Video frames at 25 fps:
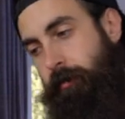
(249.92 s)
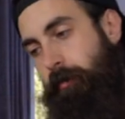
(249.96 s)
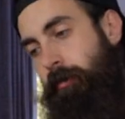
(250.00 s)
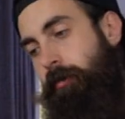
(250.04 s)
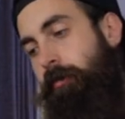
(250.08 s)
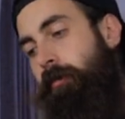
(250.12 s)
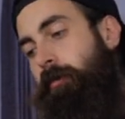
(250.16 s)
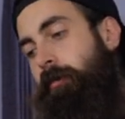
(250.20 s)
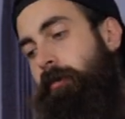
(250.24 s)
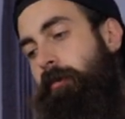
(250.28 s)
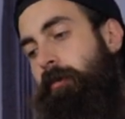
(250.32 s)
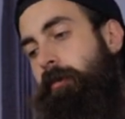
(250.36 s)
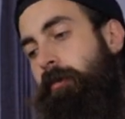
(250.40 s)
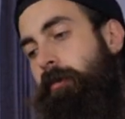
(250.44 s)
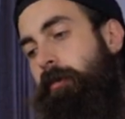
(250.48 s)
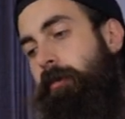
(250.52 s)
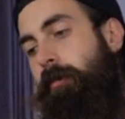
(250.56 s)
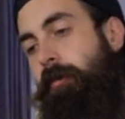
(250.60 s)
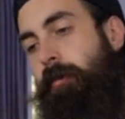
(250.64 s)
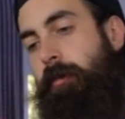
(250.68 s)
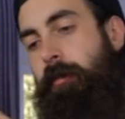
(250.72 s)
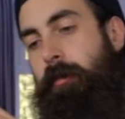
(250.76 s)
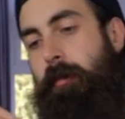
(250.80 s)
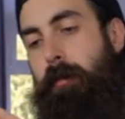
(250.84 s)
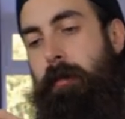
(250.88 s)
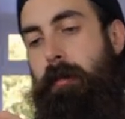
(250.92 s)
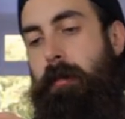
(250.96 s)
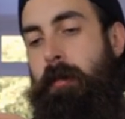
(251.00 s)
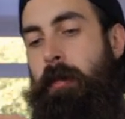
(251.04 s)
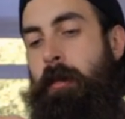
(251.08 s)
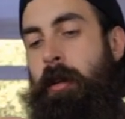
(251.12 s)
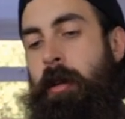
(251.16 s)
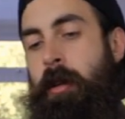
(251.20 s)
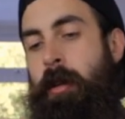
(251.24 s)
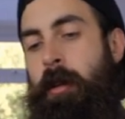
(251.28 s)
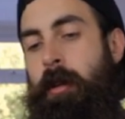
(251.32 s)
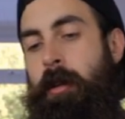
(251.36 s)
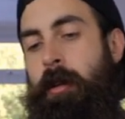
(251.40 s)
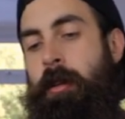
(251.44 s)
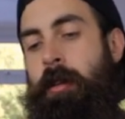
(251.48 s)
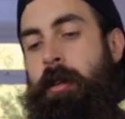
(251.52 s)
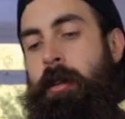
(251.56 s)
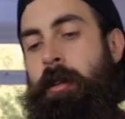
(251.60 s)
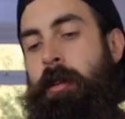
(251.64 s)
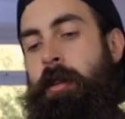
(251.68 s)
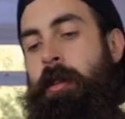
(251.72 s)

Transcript: (silence)